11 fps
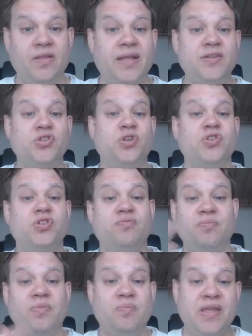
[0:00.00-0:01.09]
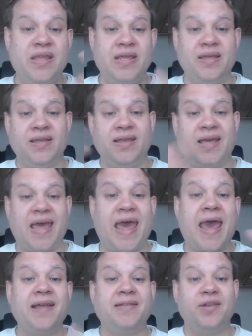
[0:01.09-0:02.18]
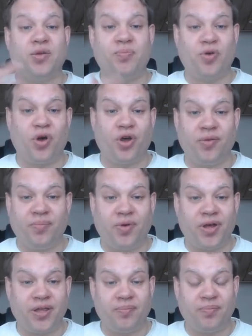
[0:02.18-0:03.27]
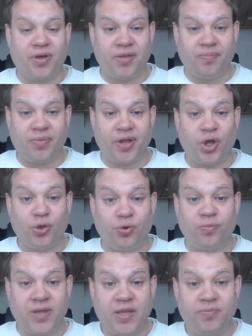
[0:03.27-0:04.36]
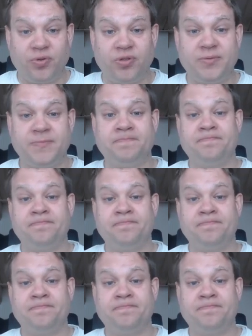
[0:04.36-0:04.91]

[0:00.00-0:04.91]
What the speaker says: that's just being acted upon by other people,